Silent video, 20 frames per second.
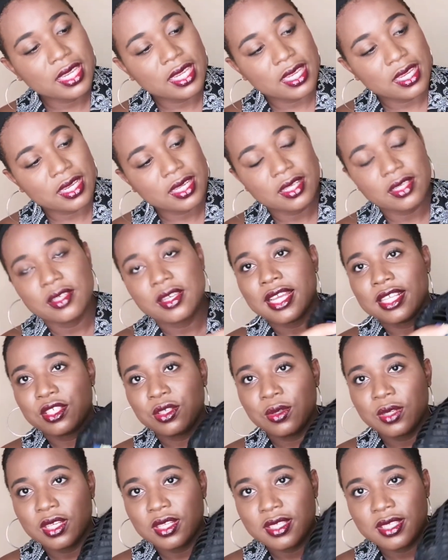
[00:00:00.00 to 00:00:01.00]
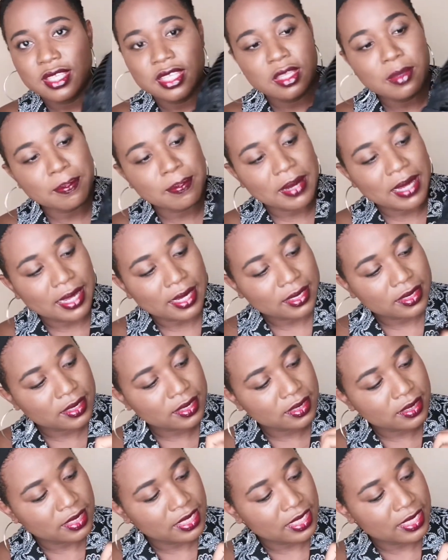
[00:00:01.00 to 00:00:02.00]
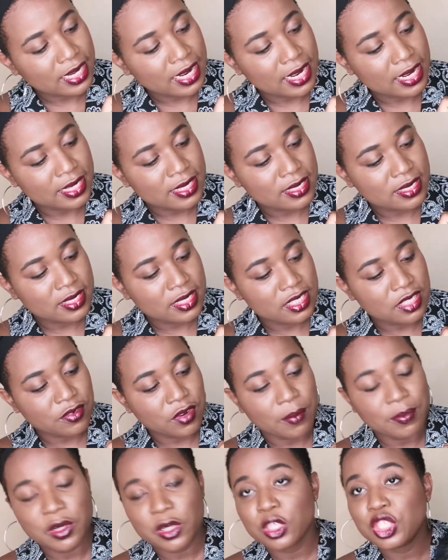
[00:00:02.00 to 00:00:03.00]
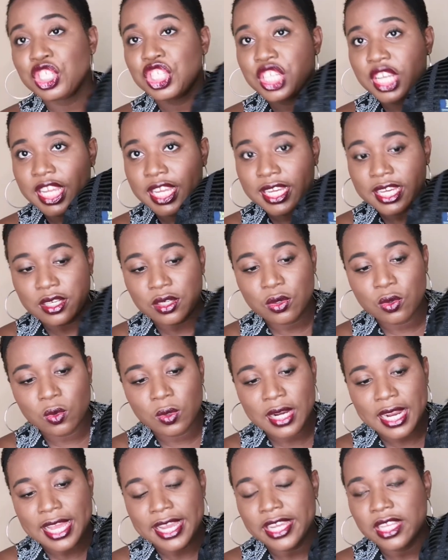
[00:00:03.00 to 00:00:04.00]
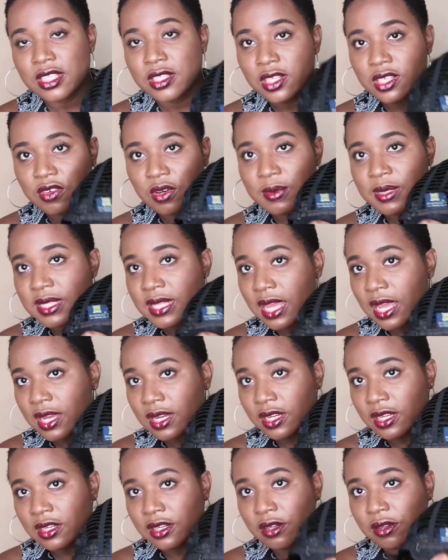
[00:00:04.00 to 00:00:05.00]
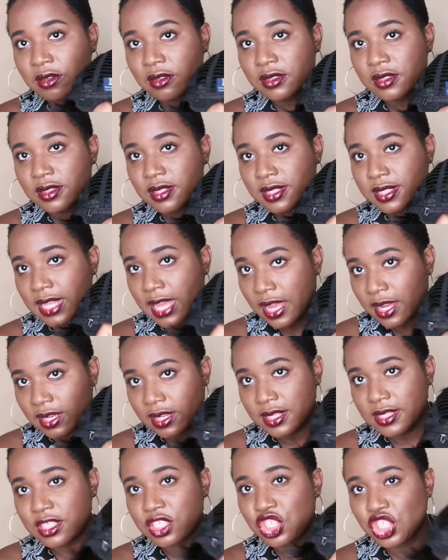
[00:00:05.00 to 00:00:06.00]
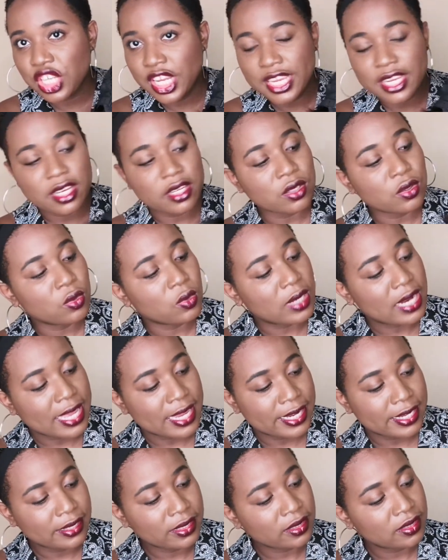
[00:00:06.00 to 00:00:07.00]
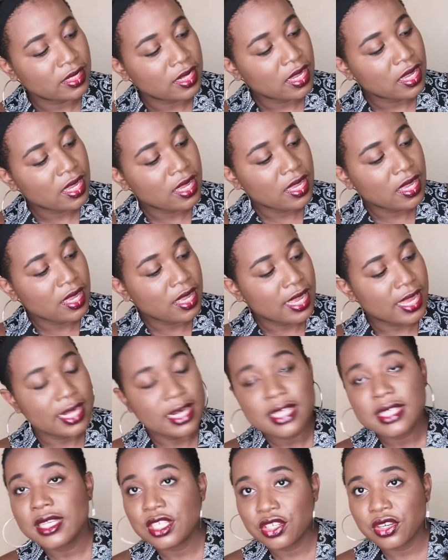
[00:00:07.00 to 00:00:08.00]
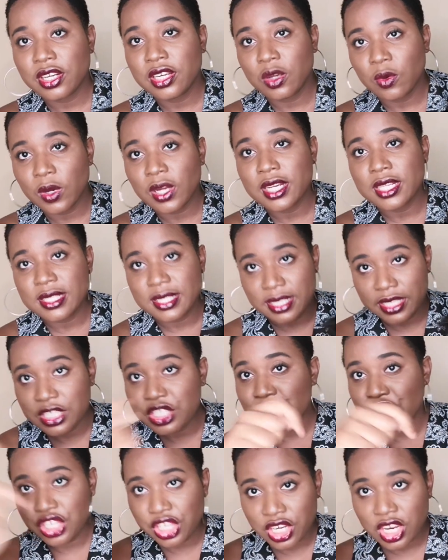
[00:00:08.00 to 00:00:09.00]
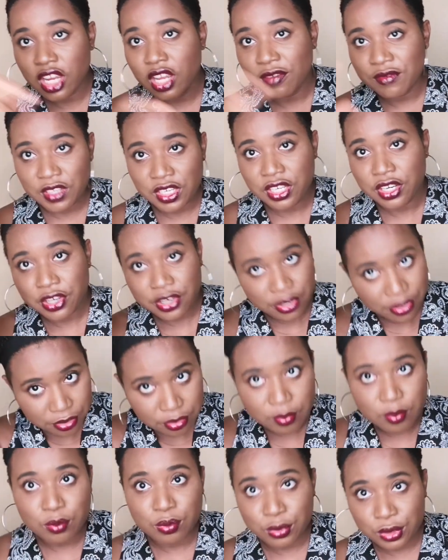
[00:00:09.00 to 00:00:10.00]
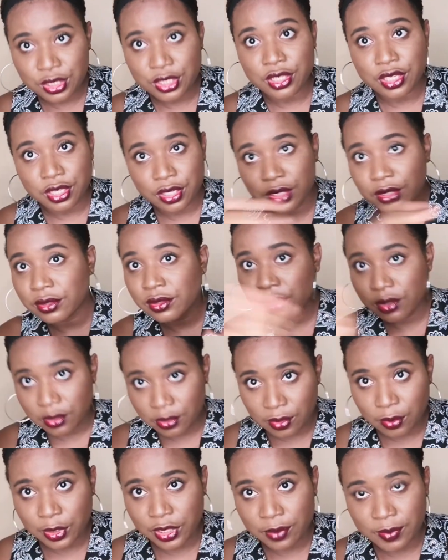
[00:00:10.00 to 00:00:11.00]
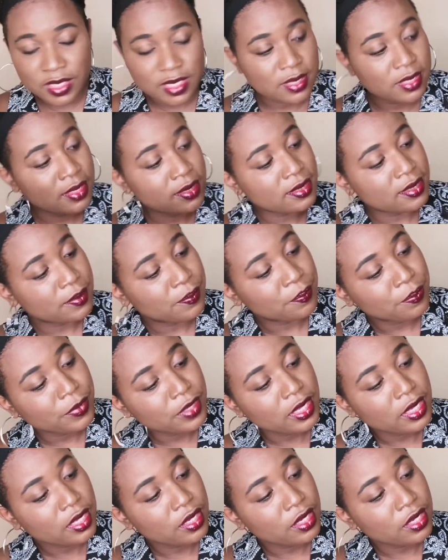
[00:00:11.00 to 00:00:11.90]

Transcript: as you can see the back, it's from their Shake and Go line. So it's from Saga's Shake and Go line. And it's literally what it says. Shake off the hair, put it on, go about your business.